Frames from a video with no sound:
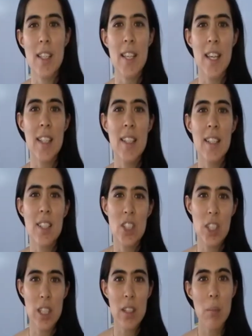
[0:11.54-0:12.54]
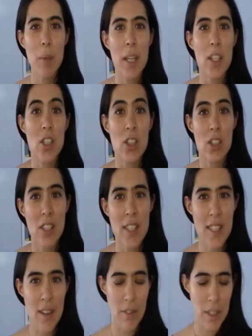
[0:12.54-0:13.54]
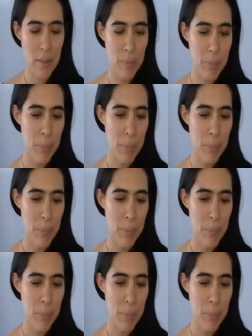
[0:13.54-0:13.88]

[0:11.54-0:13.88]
2nd edition, page 37.